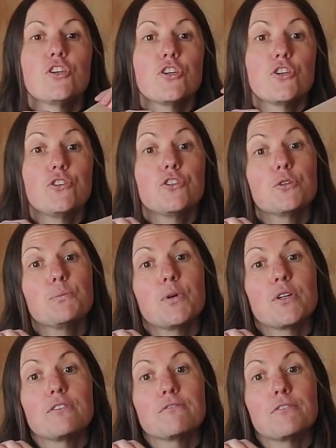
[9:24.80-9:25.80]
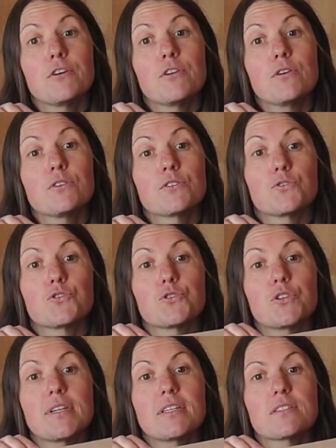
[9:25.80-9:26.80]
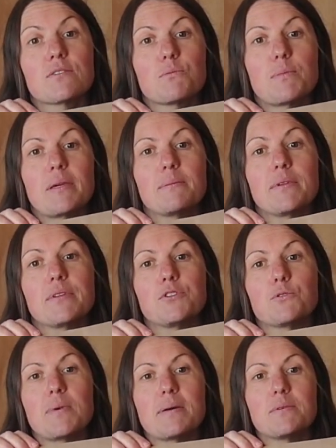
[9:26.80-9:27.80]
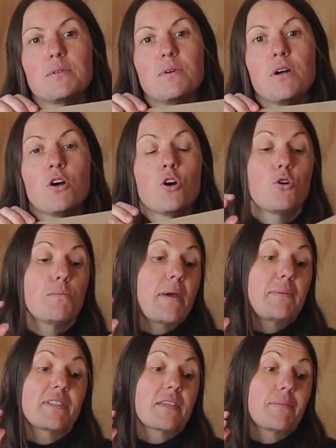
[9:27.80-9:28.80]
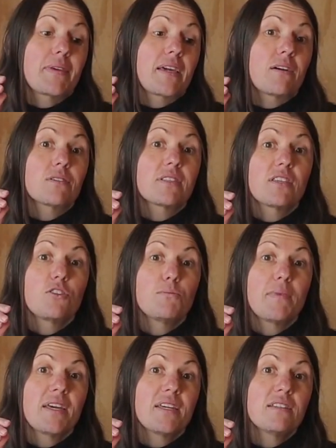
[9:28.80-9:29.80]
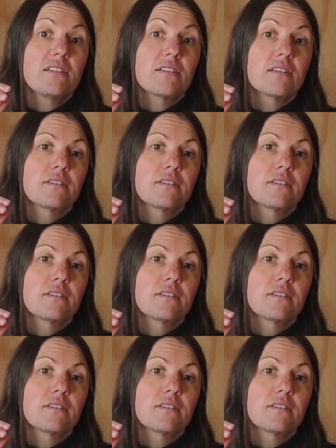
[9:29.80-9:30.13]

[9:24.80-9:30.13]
You could put in photos or drawings of the people in your bubble, or maybe something else that you made.